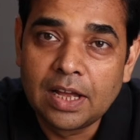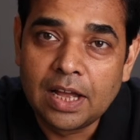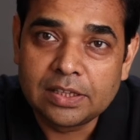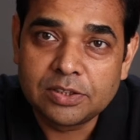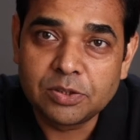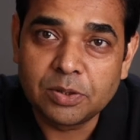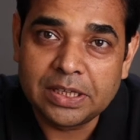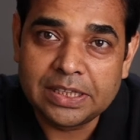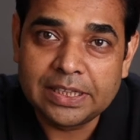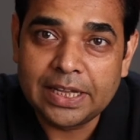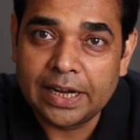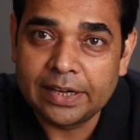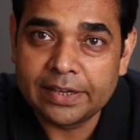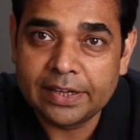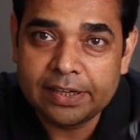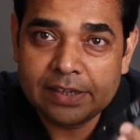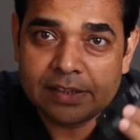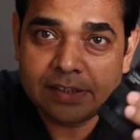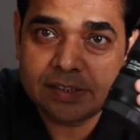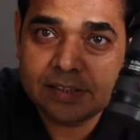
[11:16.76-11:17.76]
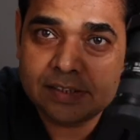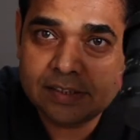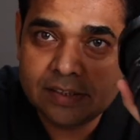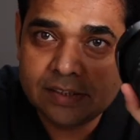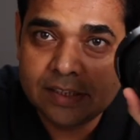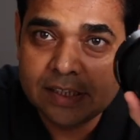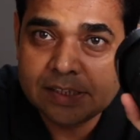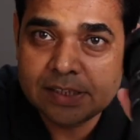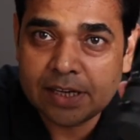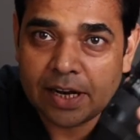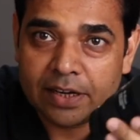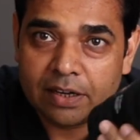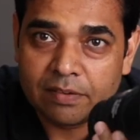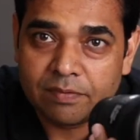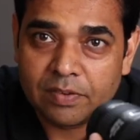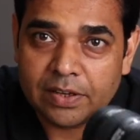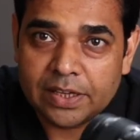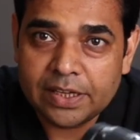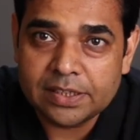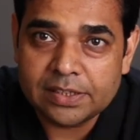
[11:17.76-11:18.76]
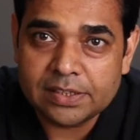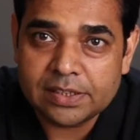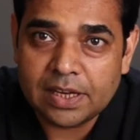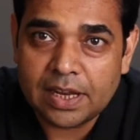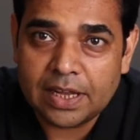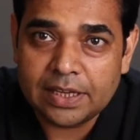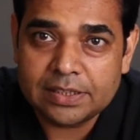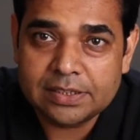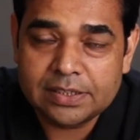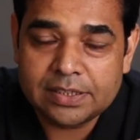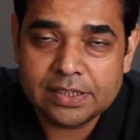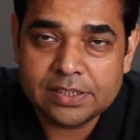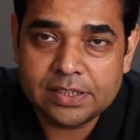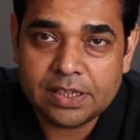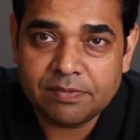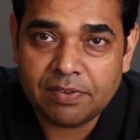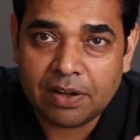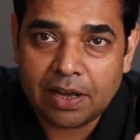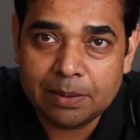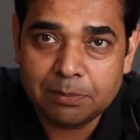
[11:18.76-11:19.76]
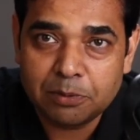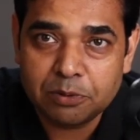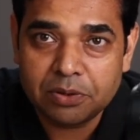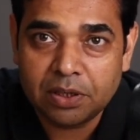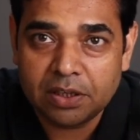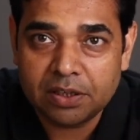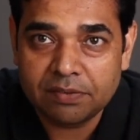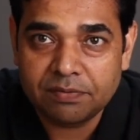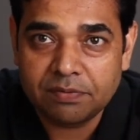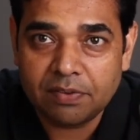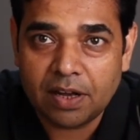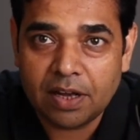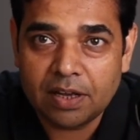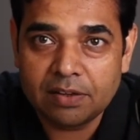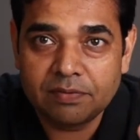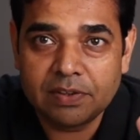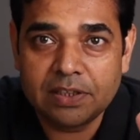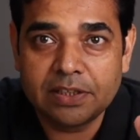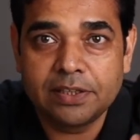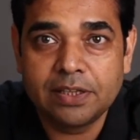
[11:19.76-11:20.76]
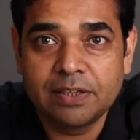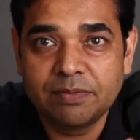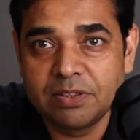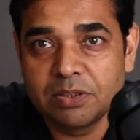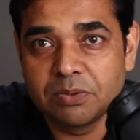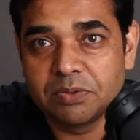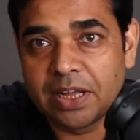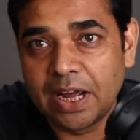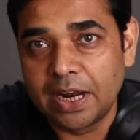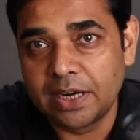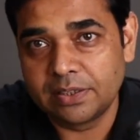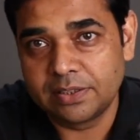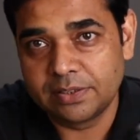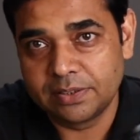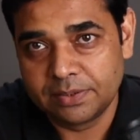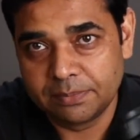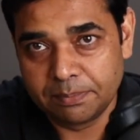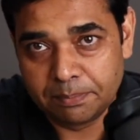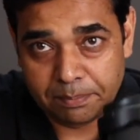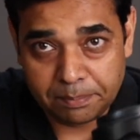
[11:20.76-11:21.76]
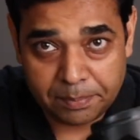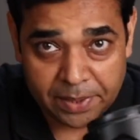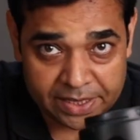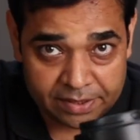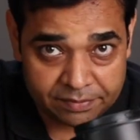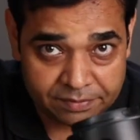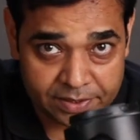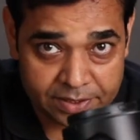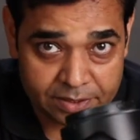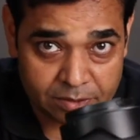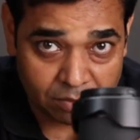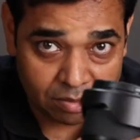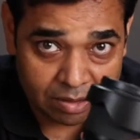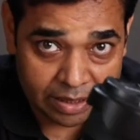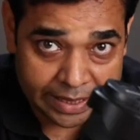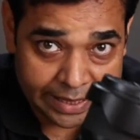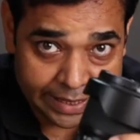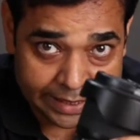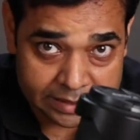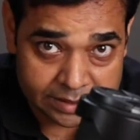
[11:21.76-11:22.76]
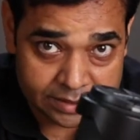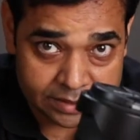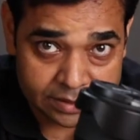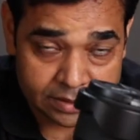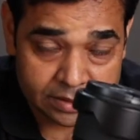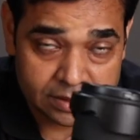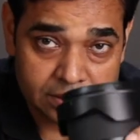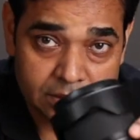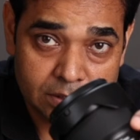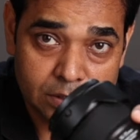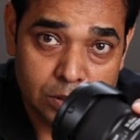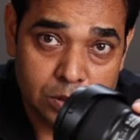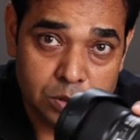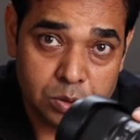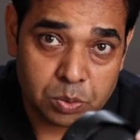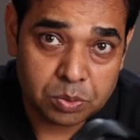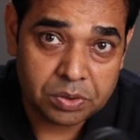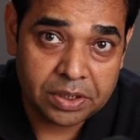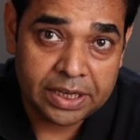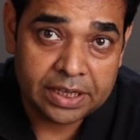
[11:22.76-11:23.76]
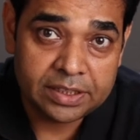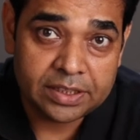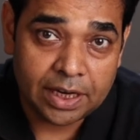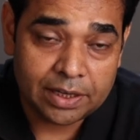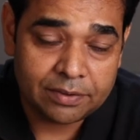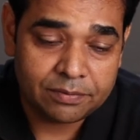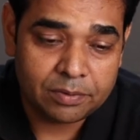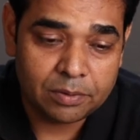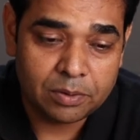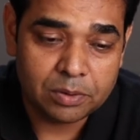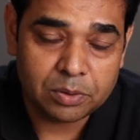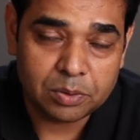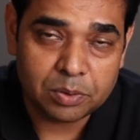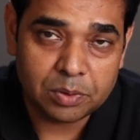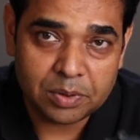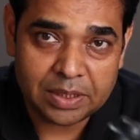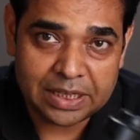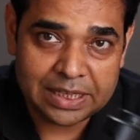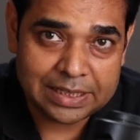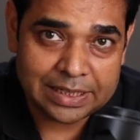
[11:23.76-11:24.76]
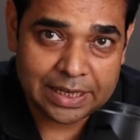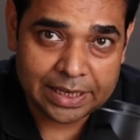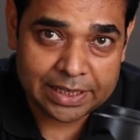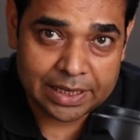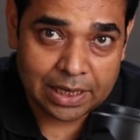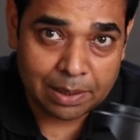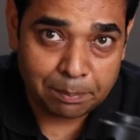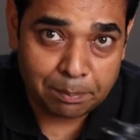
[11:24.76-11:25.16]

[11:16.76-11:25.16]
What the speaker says: So in that case, this kind of lens like 65 to 35 will give you that benefit or edge to take that photo in that